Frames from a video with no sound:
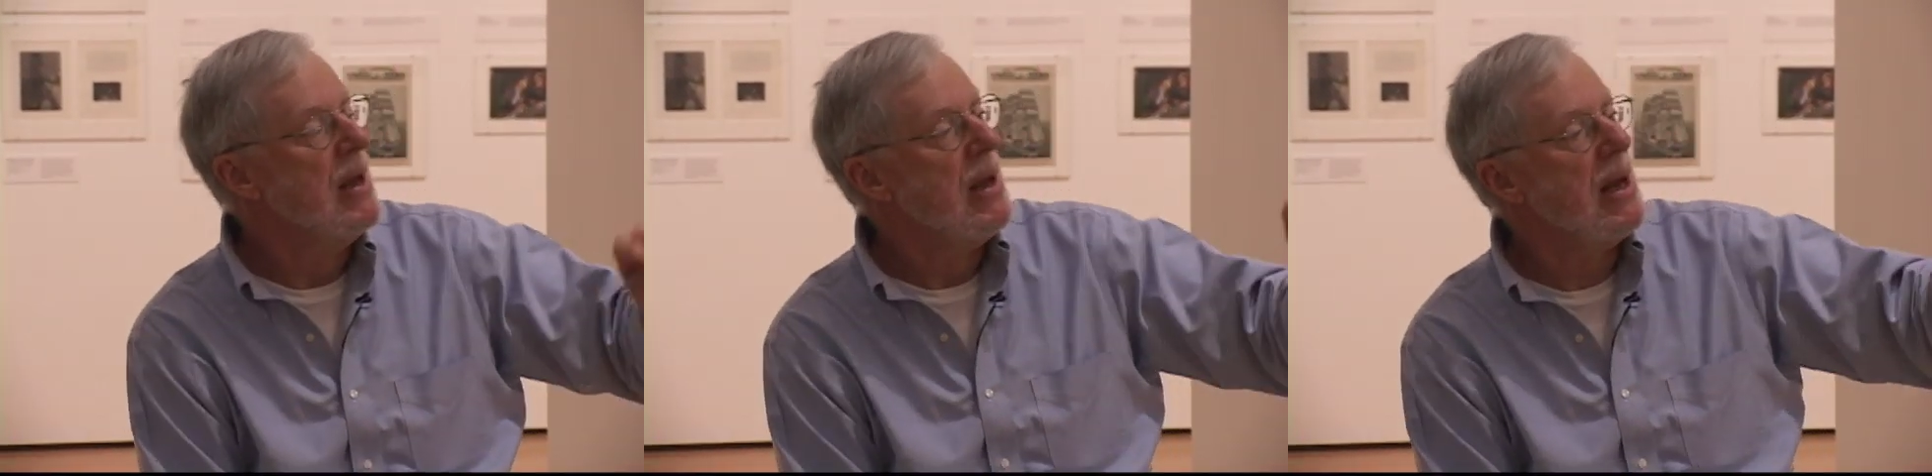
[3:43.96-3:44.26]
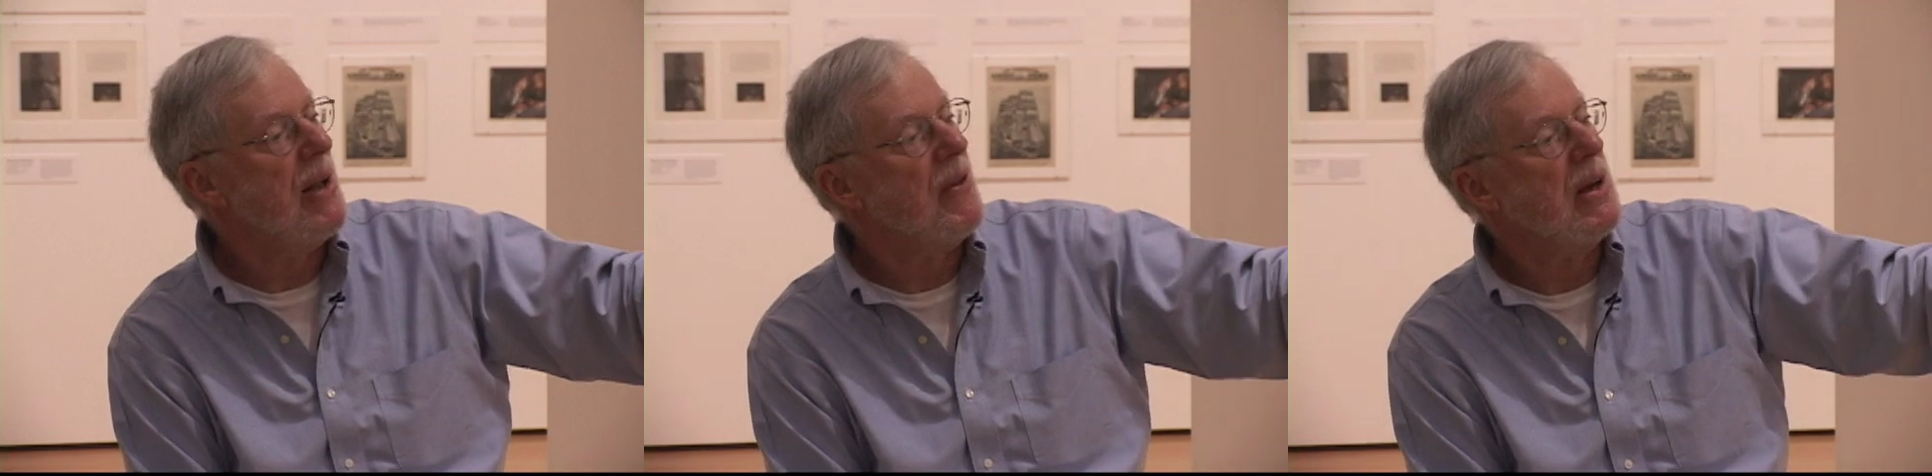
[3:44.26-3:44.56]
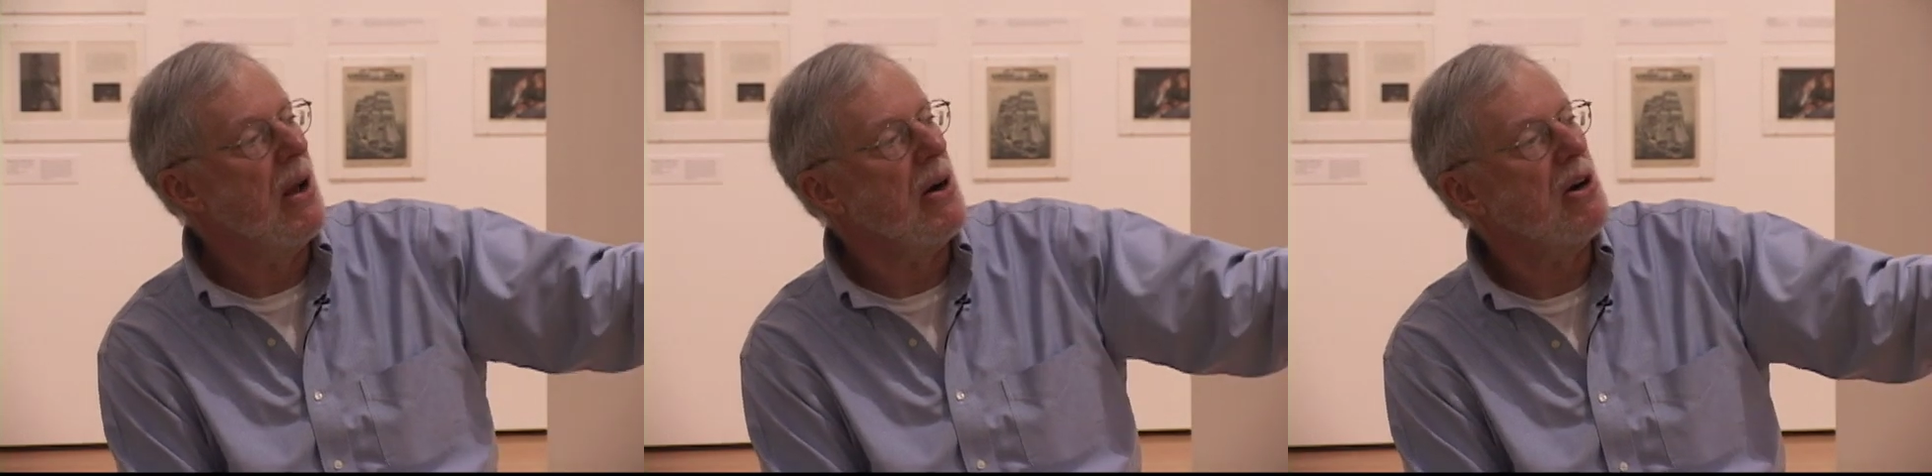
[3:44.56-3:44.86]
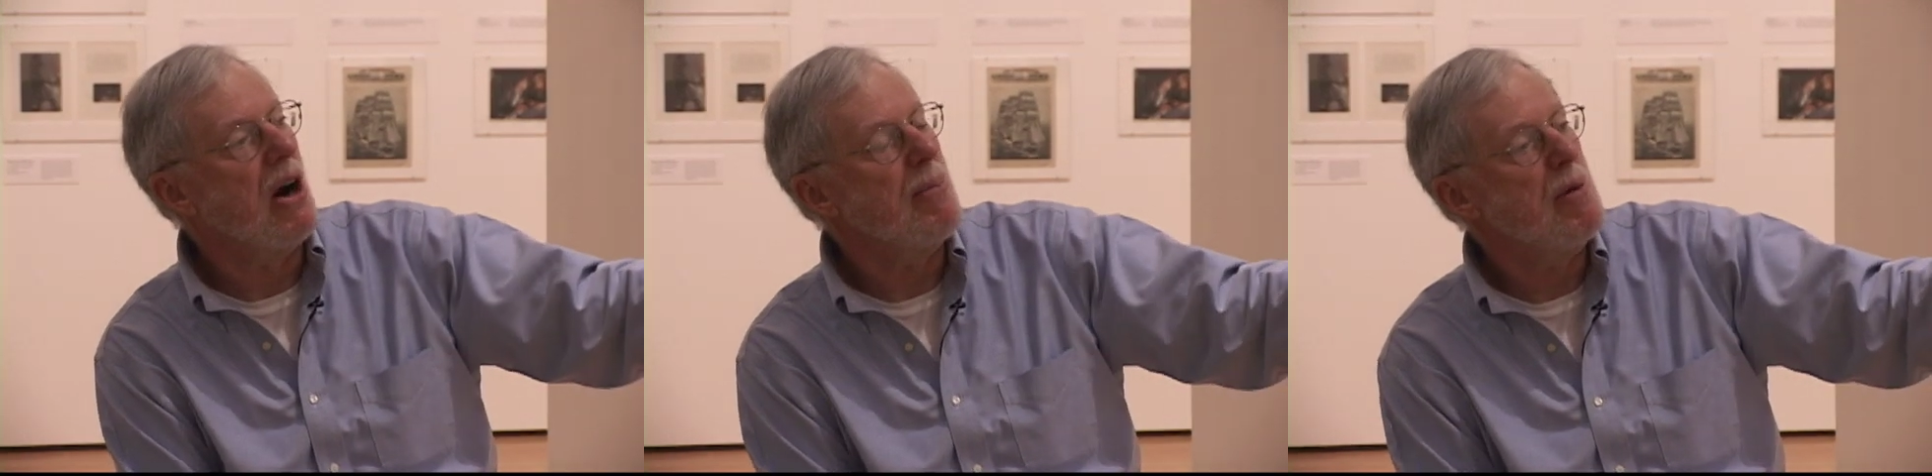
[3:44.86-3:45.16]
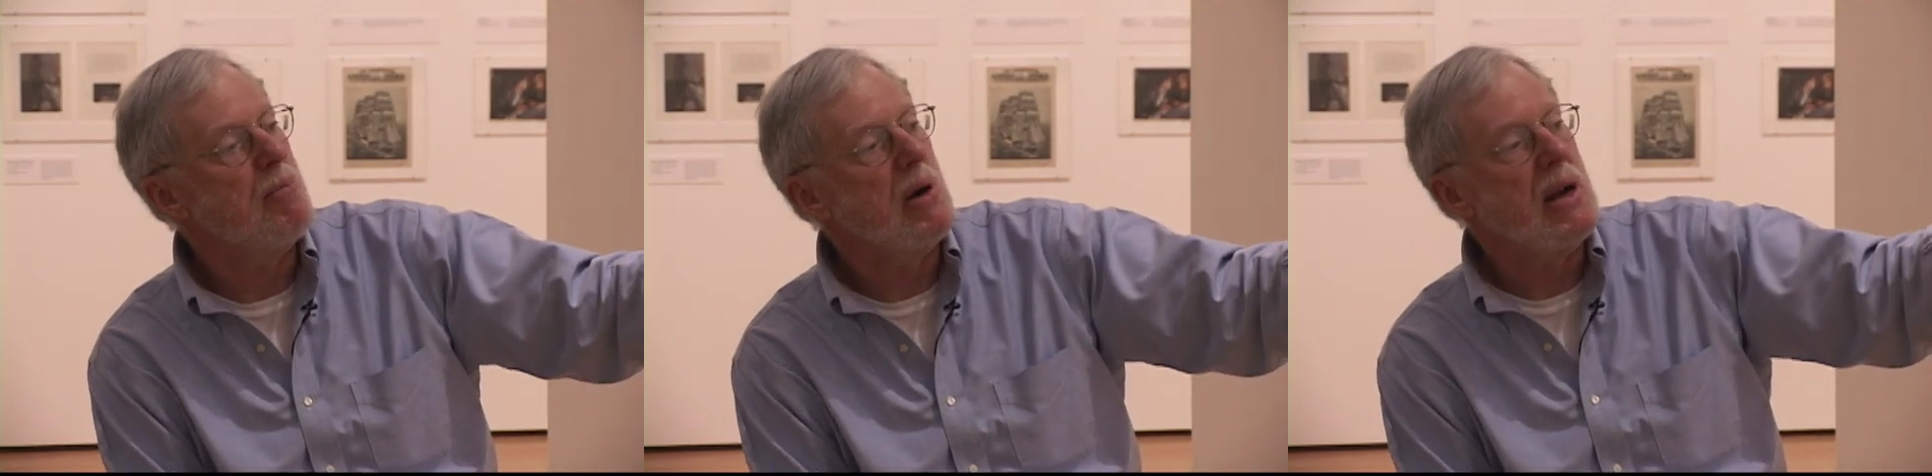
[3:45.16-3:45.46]
It had the color
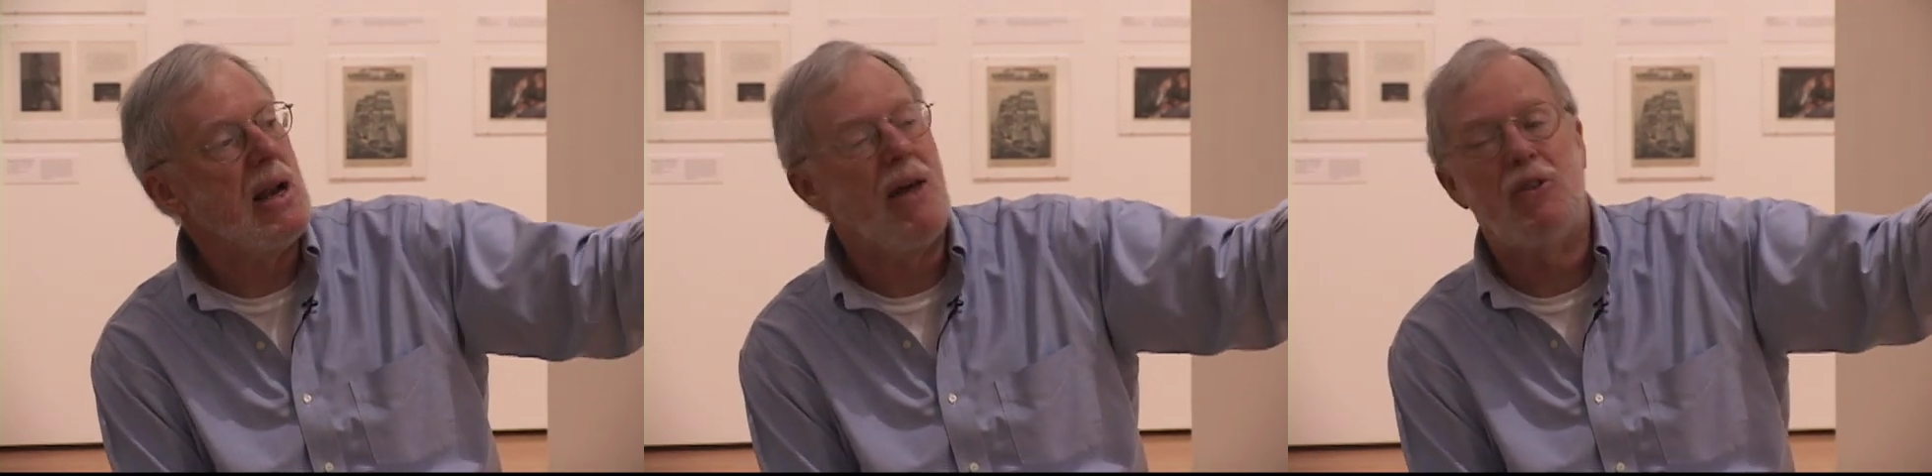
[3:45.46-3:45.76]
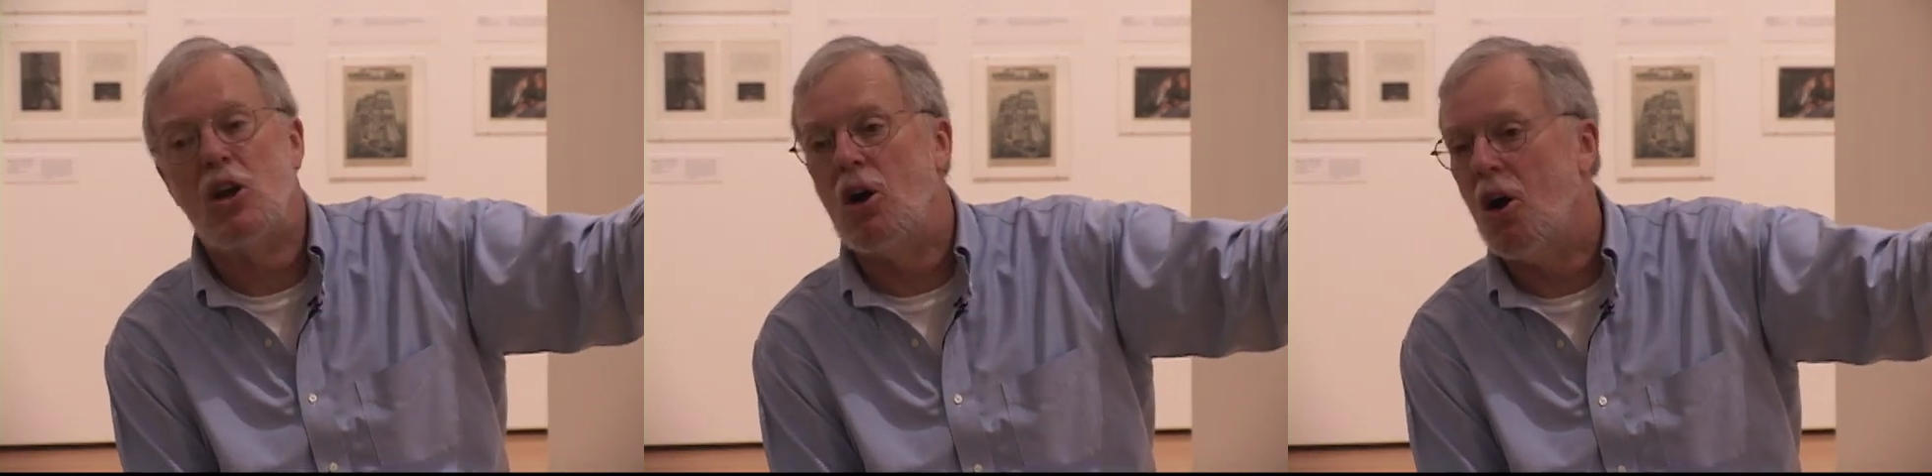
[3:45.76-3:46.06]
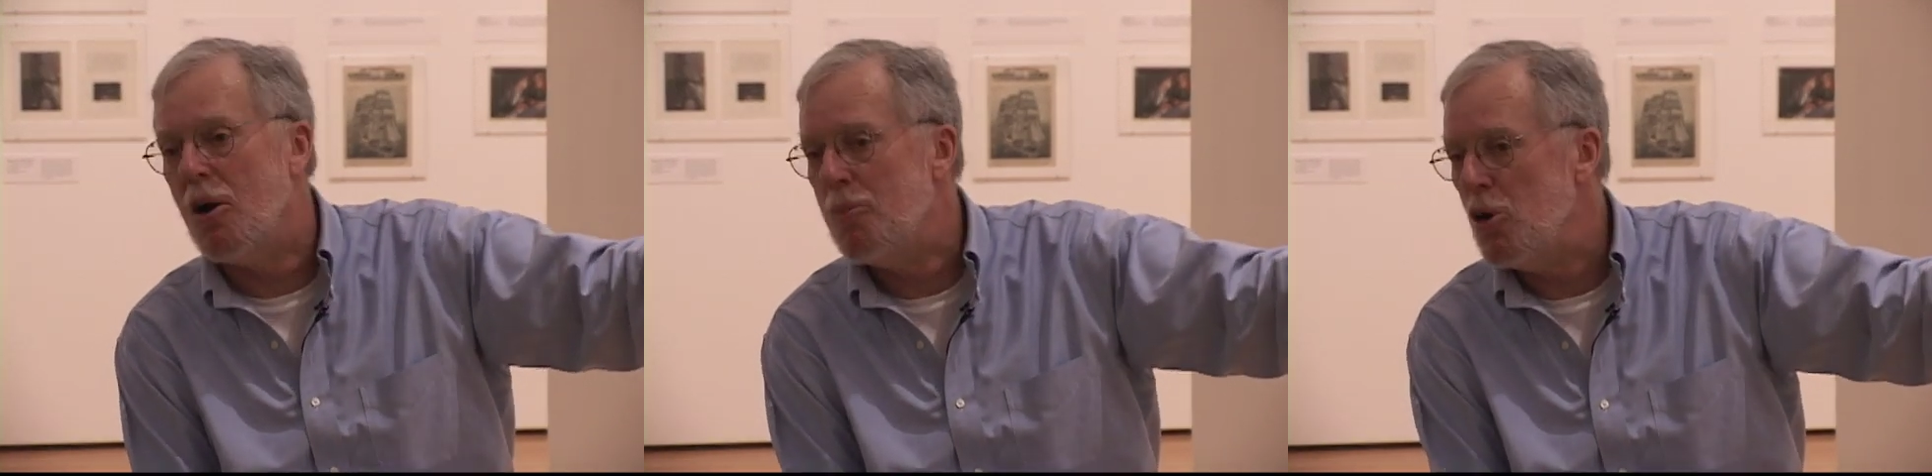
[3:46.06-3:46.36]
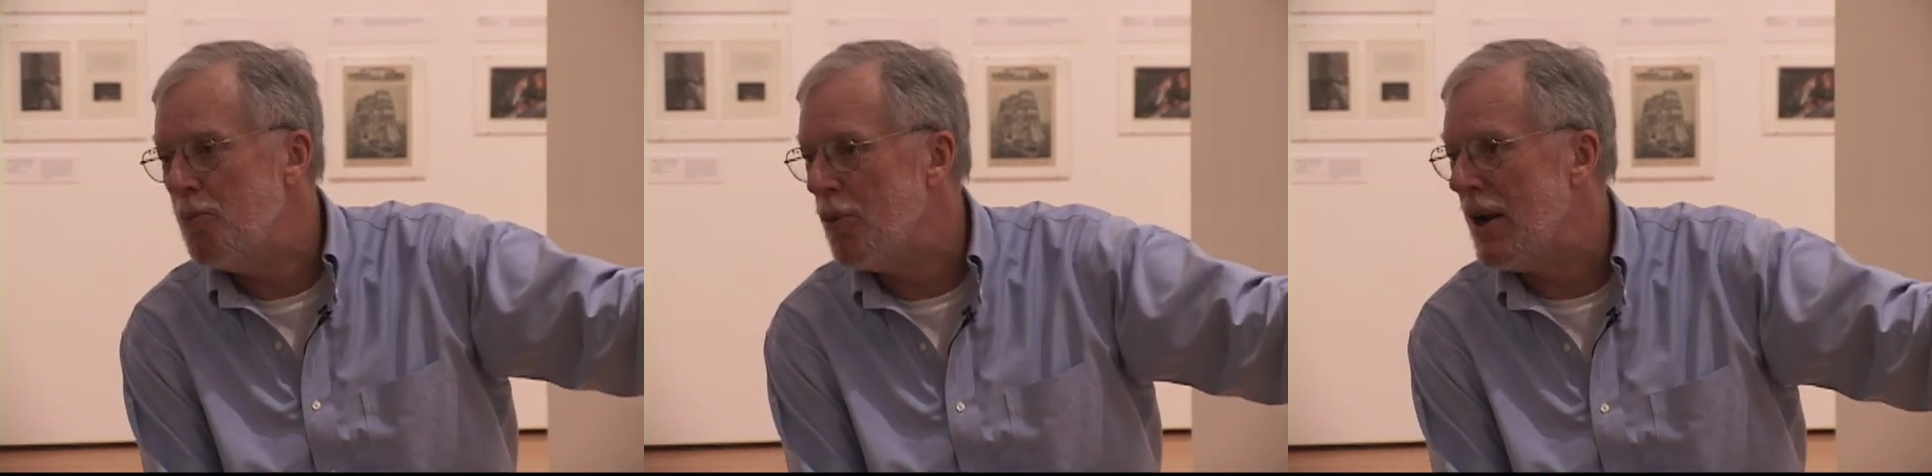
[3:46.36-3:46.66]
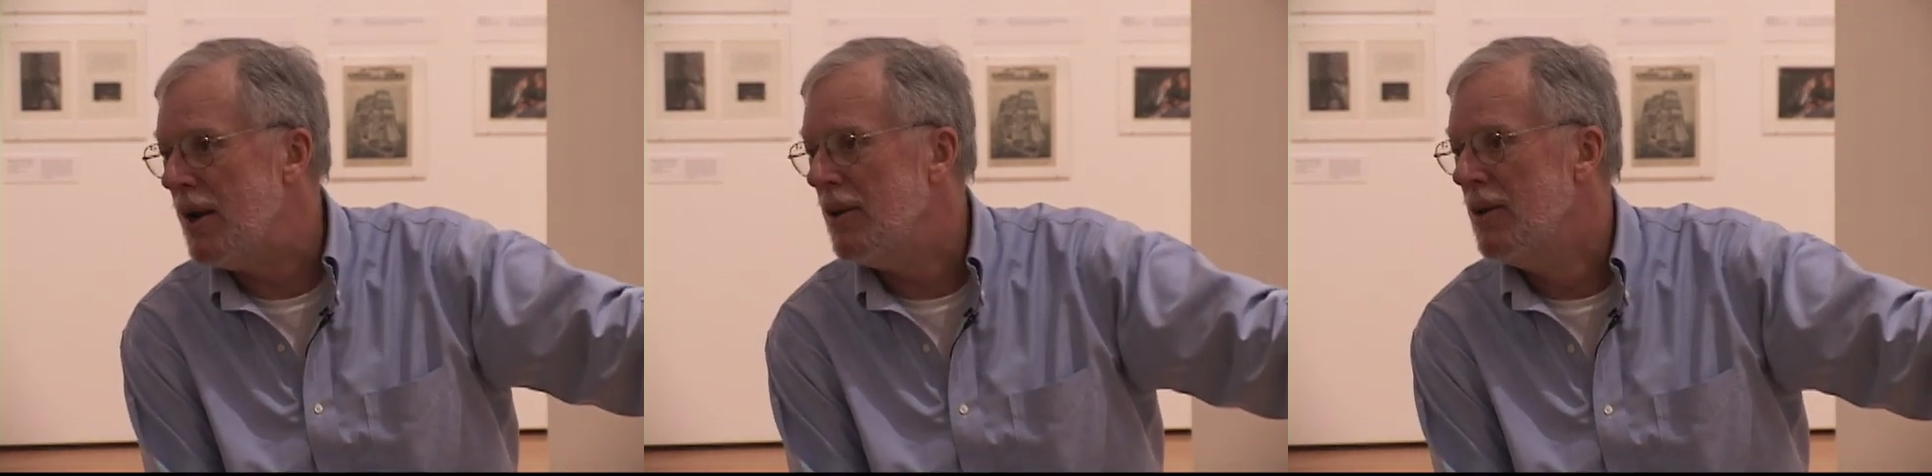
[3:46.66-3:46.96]
carbon print. It had the Carbro
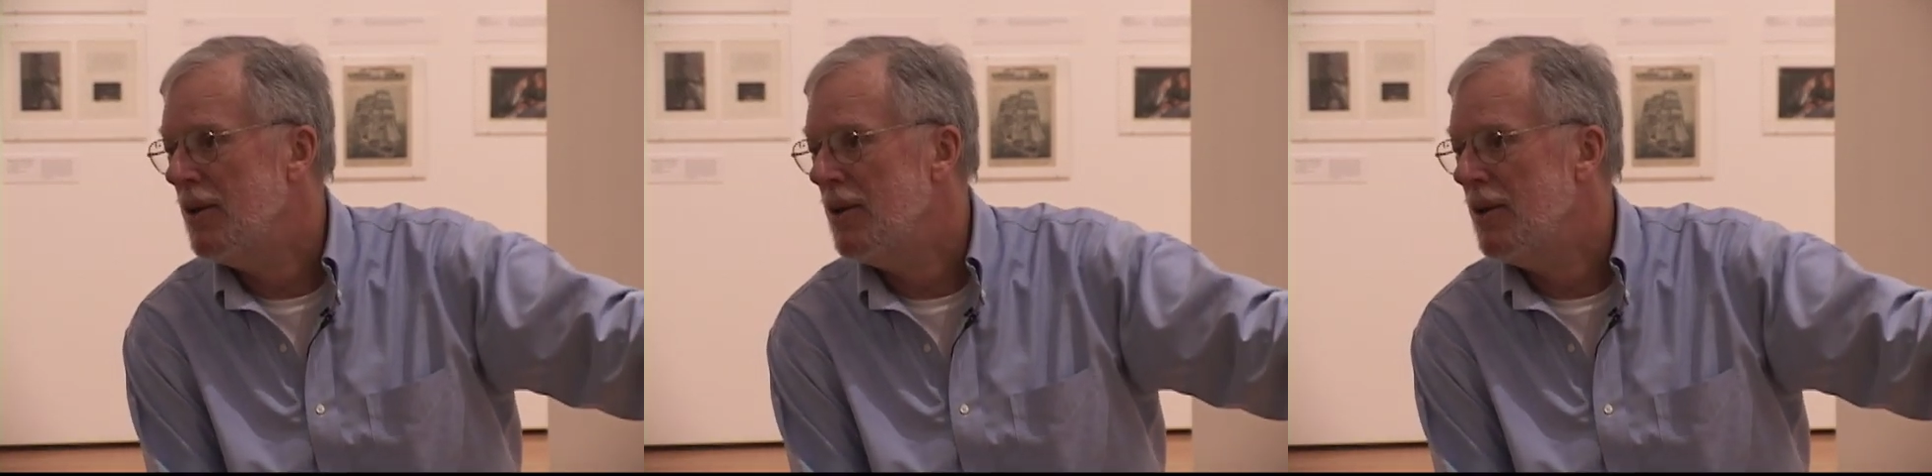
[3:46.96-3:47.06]
print,